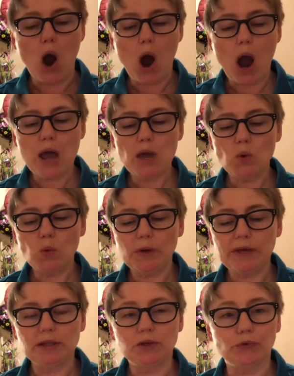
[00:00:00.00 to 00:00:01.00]
I
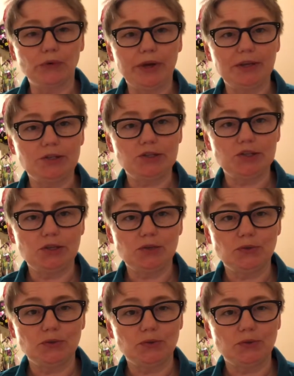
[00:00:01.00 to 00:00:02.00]
will read to
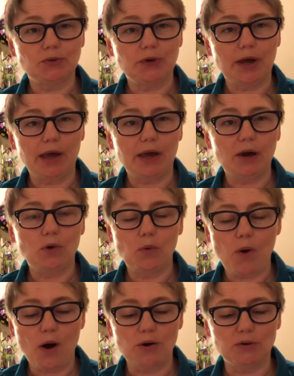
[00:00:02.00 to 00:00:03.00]
you a
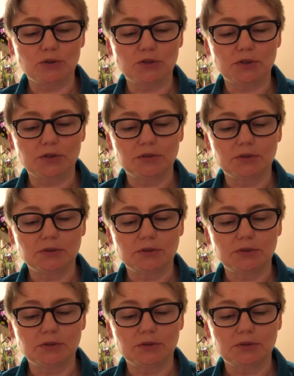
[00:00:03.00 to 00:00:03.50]
quote